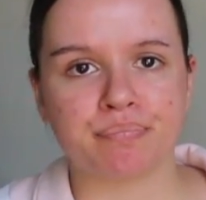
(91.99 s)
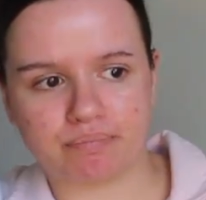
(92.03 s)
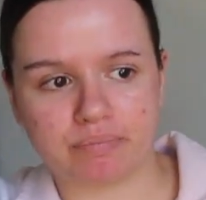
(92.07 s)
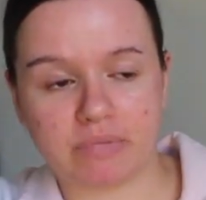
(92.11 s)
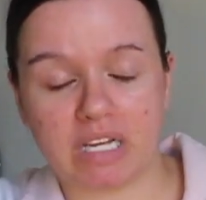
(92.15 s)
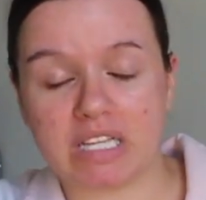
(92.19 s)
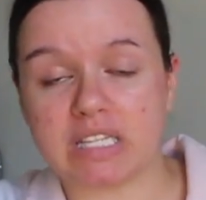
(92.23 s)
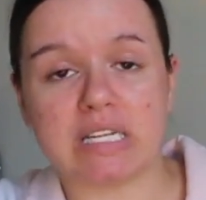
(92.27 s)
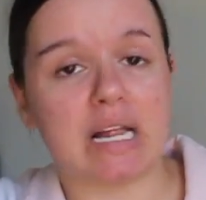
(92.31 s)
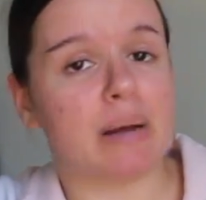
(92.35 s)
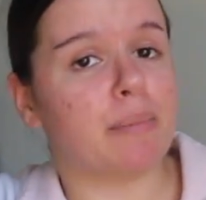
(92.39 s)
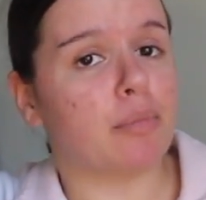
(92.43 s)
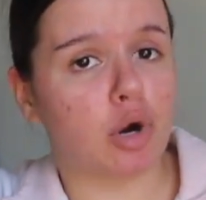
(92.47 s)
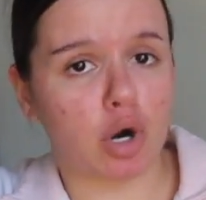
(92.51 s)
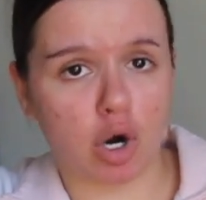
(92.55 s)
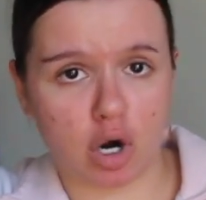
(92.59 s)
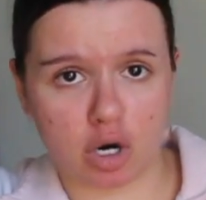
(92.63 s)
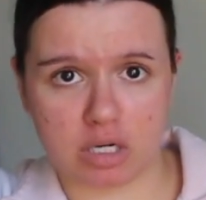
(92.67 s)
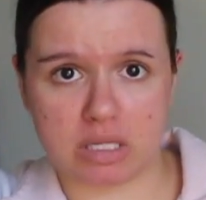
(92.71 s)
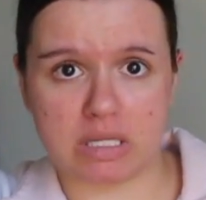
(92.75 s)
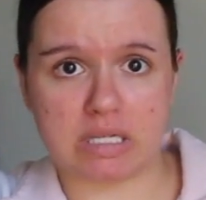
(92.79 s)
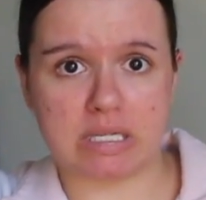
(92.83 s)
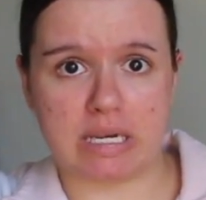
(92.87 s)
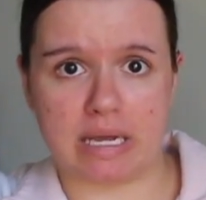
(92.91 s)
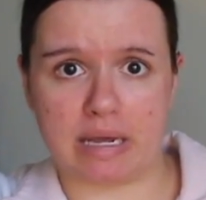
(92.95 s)
It's a lot more
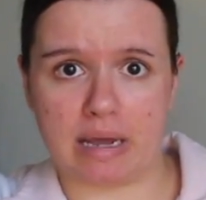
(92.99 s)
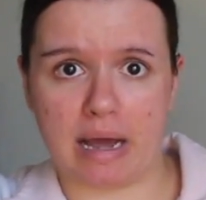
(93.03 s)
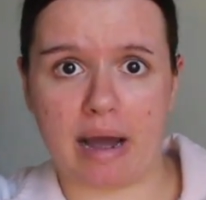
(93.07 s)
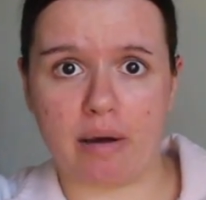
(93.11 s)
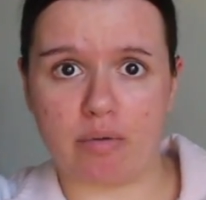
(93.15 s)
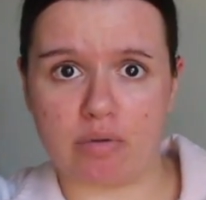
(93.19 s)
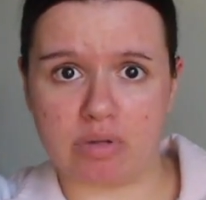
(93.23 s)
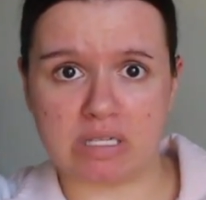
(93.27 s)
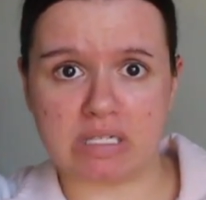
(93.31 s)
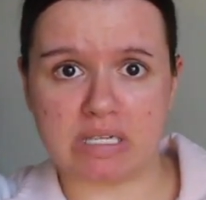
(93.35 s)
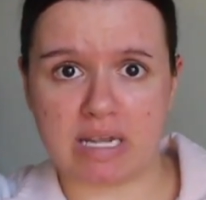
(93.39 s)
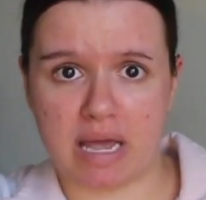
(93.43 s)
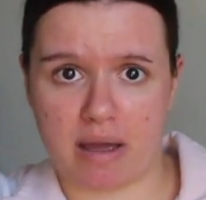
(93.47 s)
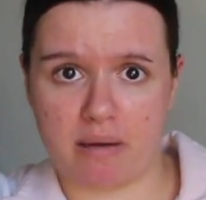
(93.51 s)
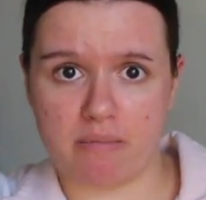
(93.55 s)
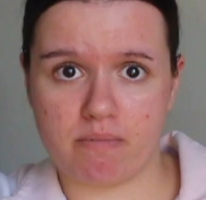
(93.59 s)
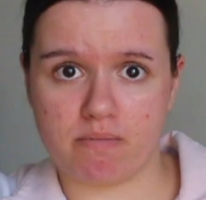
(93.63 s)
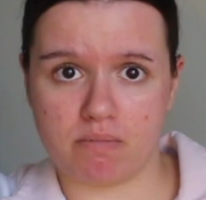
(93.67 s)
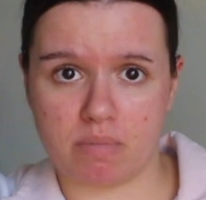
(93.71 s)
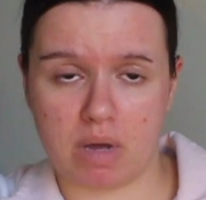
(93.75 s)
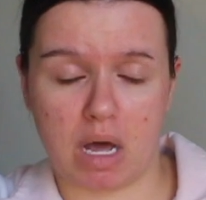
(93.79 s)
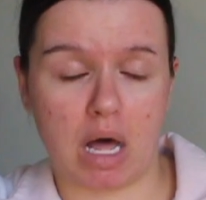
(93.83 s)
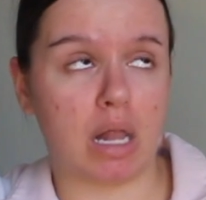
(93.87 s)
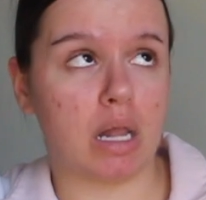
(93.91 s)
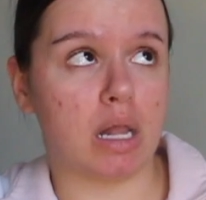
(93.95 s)
artsy, I would say.
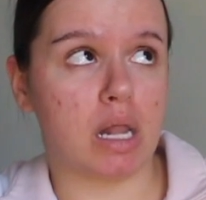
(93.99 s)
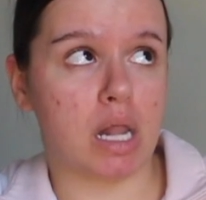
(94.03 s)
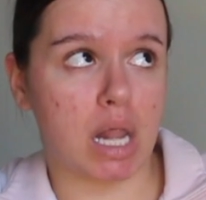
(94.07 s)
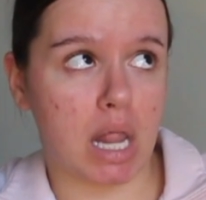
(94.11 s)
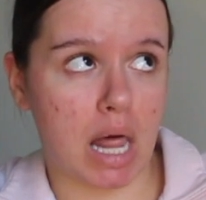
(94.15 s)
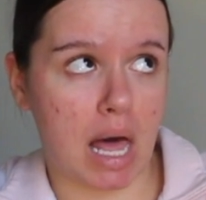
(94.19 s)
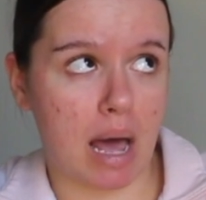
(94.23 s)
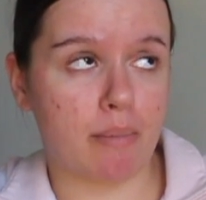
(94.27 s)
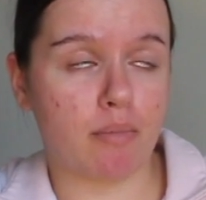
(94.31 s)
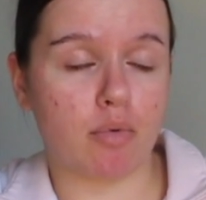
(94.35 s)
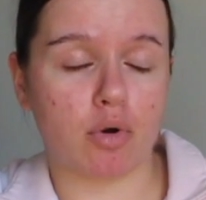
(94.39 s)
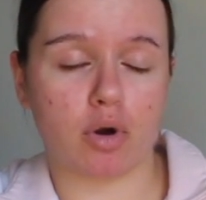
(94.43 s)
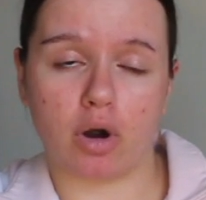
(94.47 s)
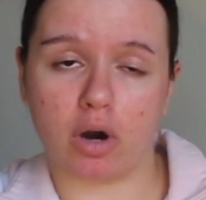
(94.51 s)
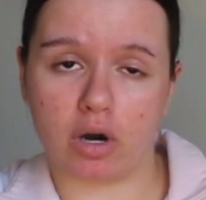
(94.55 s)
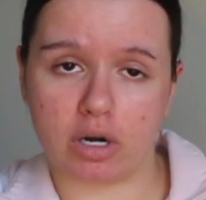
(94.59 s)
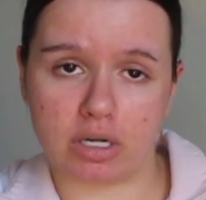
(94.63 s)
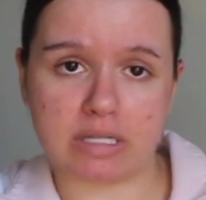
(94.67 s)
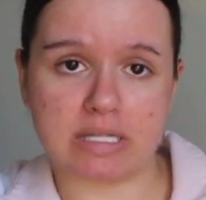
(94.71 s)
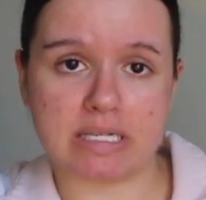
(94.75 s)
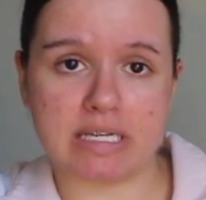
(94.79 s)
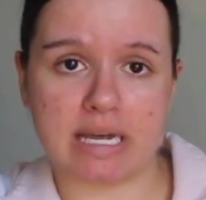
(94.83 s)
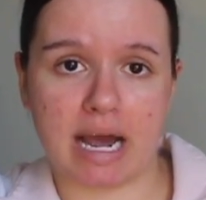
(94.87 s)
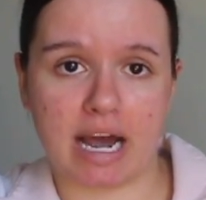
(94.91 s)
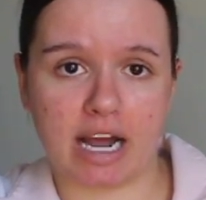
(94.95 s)
A lot more
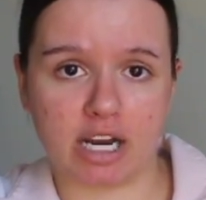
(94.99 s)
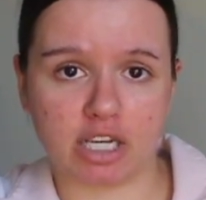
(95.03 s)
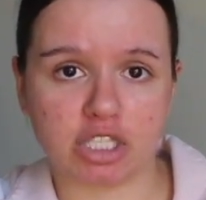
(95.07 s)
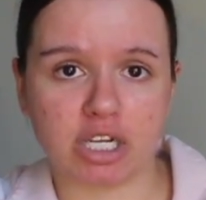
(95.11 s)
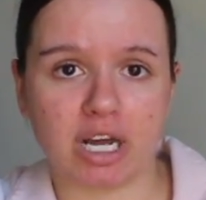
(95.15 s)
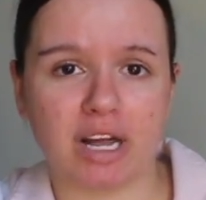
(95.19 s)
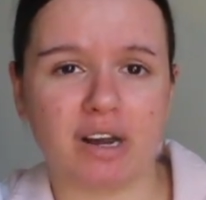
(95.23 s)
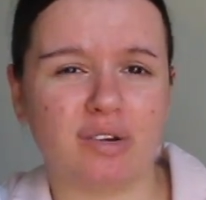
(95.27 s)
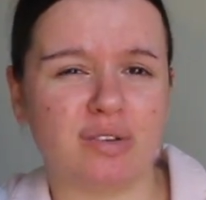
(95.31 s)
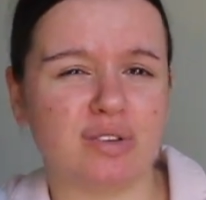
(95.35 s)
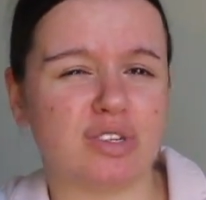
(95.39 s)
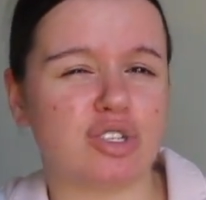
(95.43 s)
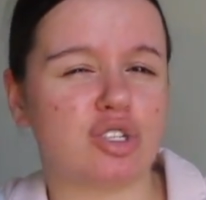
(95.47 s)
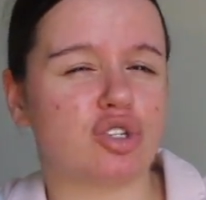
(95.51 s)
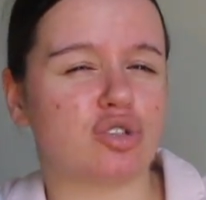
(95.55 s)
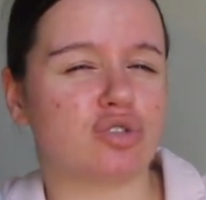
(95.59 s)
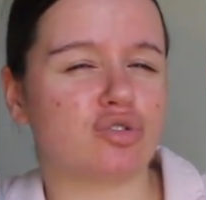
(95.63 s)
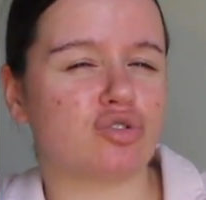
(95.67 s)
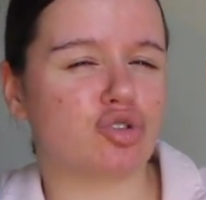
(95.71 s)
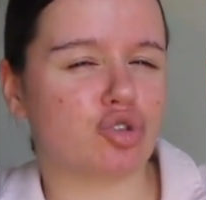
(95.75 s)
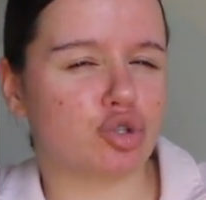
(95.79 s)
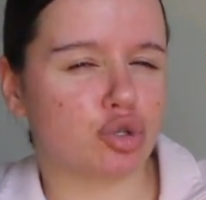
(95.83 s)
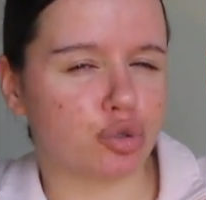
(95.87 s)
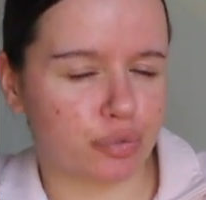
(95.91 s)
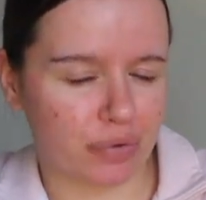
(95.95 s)
artsy. Eyeshadow is
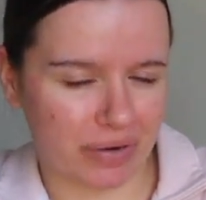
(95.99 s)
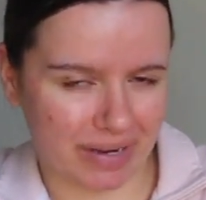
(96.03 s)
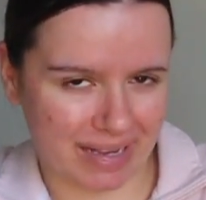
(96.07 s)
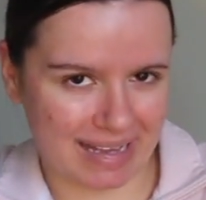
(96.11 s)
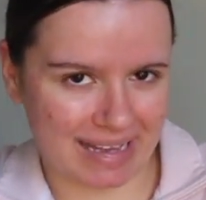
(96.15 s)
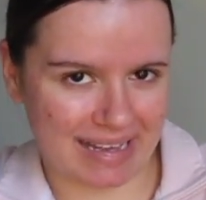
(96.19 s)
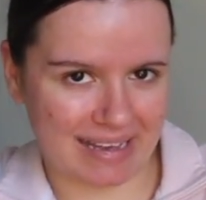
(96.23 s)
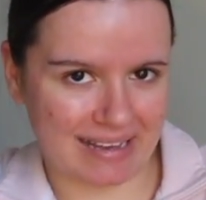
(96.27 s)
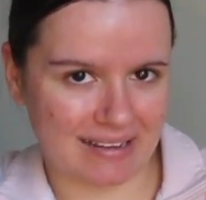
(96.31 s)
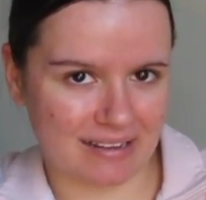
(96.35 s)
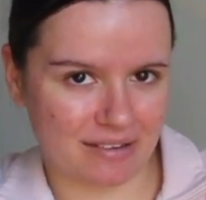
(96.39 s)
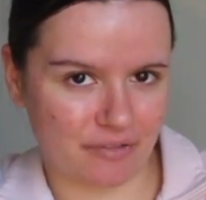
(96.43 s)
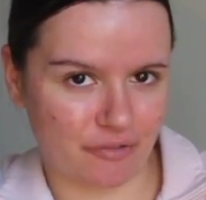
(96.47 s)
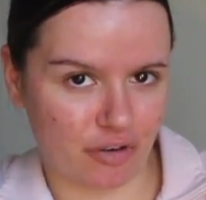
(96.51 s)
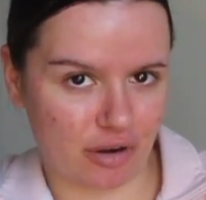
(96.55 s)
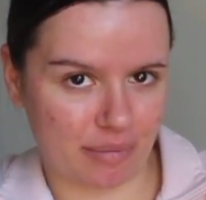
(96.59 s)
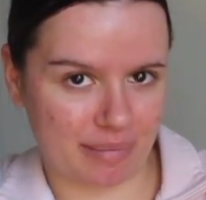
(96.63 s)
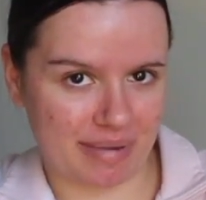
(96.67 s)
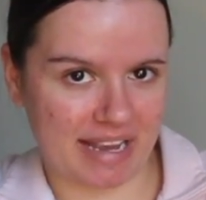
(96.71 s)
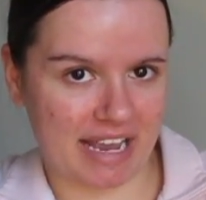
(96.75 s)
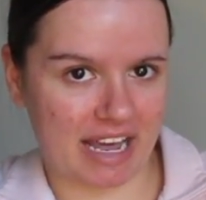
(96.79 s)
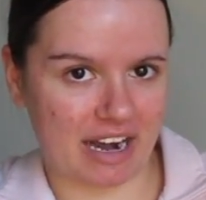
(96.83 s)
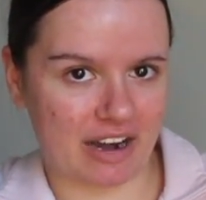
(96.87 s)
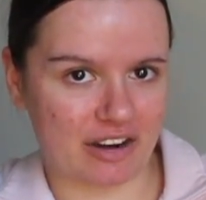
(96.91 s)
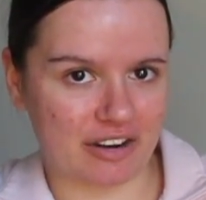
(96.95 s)
tricky for
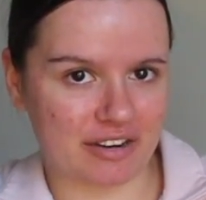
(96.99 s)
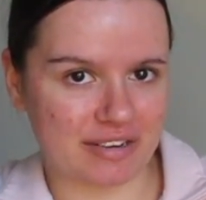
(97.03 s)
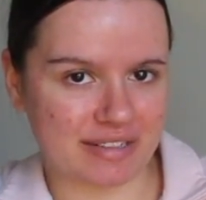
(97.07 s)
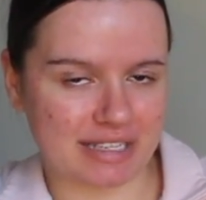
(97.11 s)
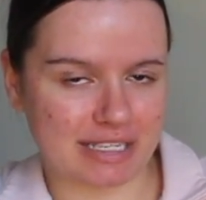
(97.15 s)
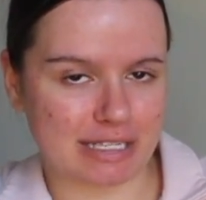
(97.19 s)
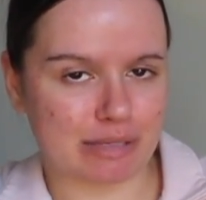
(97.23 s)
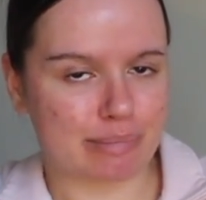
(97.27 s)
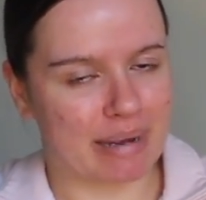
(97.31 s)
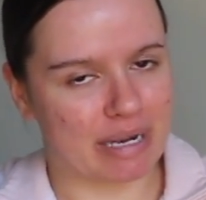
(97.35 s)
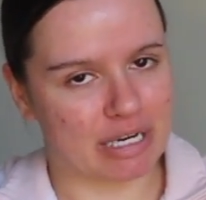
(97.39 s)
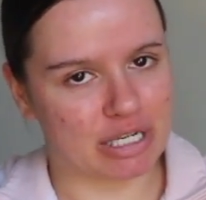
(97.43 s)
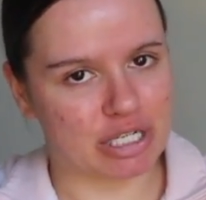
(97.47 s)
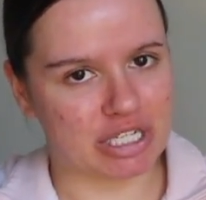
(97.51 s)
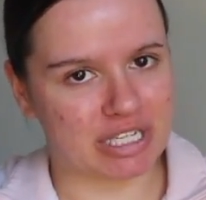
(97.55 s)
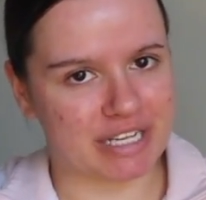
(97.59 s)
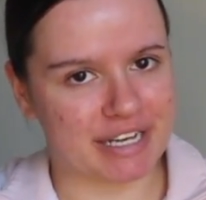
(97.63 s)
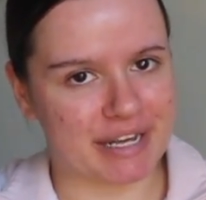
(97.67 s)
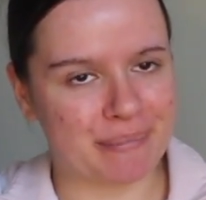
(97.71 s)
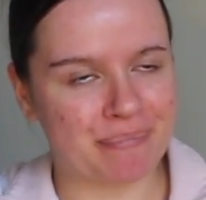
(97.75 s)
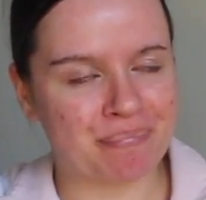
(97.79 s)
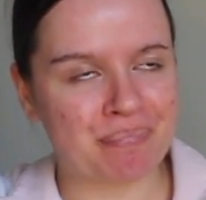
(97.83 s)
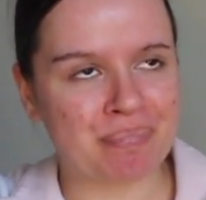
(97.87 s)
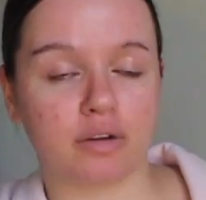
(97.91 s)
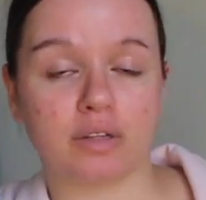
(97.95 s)
beginners, especially.
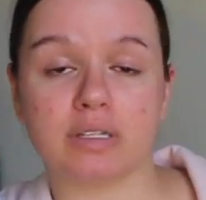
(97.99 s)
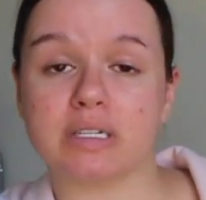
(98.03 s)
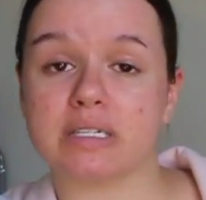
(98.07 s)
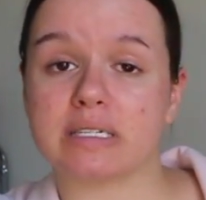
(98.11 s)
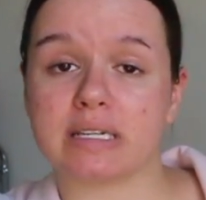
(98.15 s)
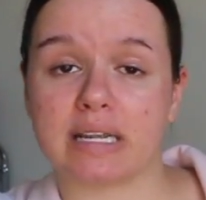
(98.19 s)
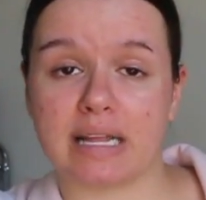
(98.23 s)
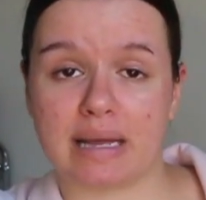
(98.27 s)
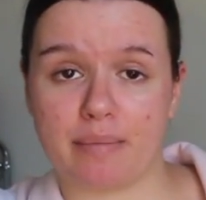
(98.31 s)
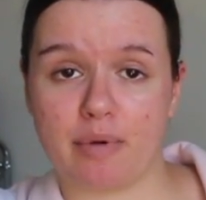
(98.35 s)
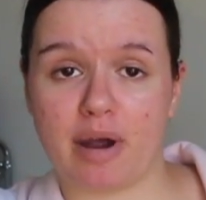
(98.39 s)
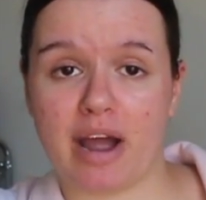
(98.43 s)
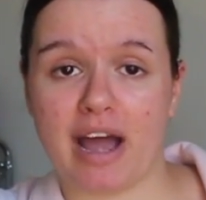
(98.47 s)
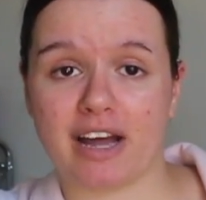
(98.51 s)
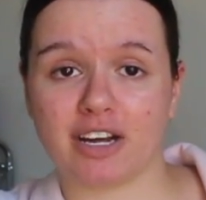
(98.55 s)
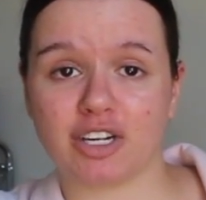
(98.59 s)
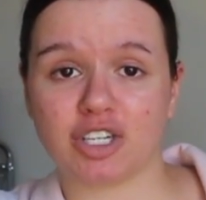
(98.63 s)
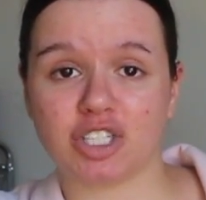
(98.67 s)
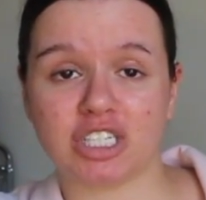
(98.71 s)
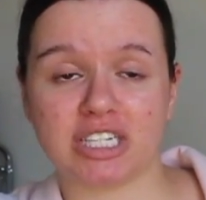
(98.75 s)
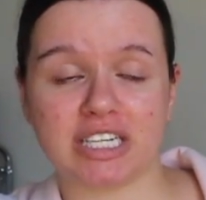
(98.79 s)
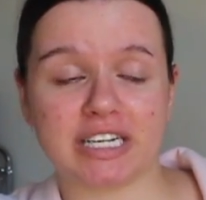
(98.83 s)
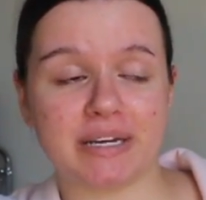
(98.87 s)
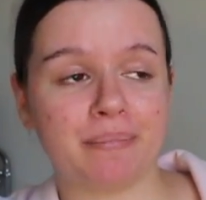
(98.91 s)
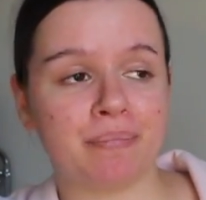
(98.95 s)
A little disclaimer,
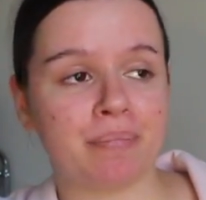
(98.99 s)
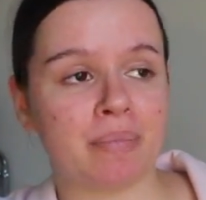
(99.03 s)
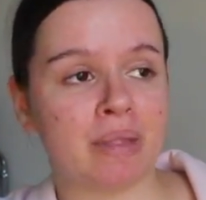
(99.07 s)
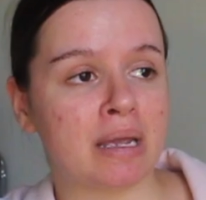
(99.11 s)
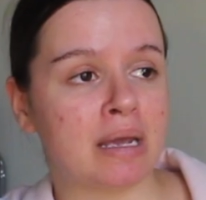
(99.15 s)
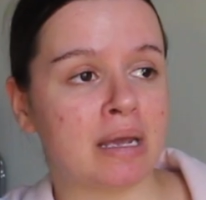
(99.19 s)
actually.